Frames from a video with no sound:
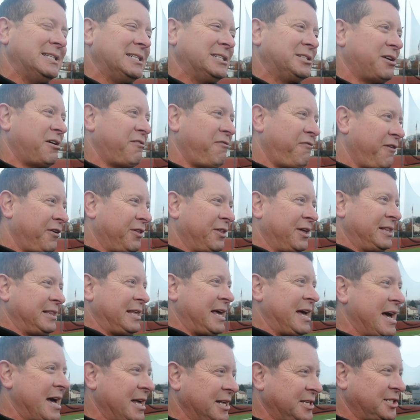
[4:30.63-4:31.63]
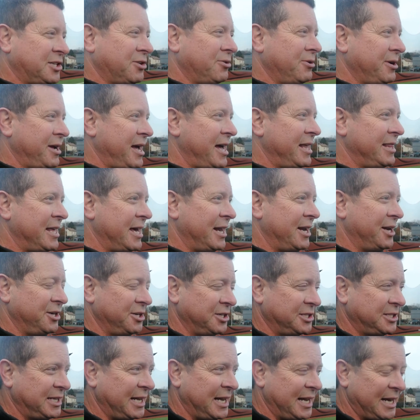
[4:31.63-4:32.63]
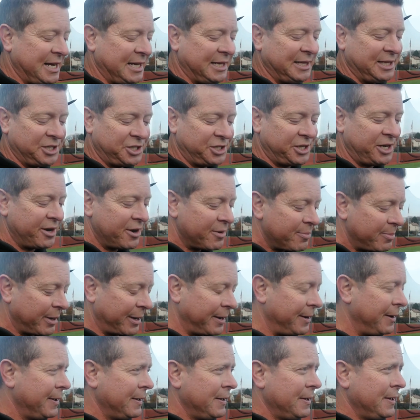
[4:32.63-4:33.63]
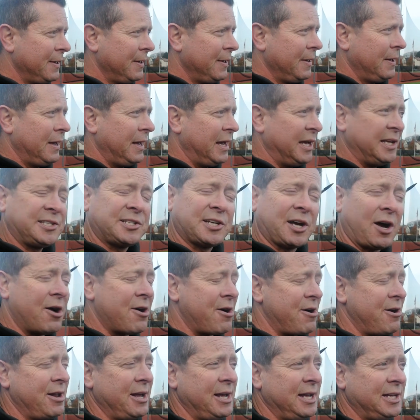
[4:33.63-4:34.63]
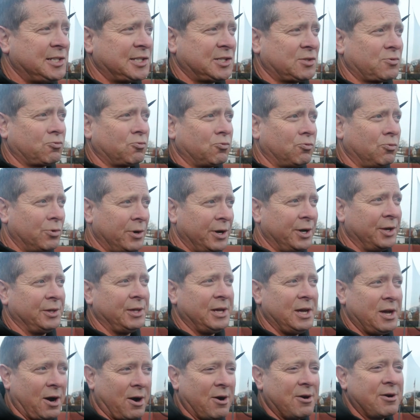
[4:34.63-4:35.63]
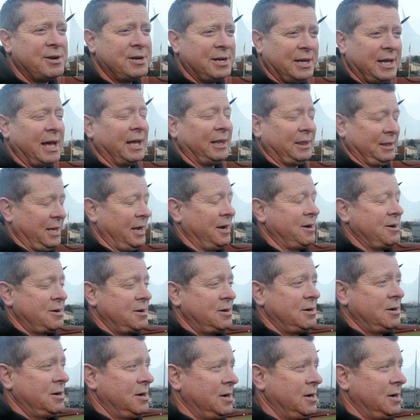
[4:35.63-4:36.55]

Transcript: So I felt like they had, sort of had that understanding this year, but it's hard. It's really hard to get there.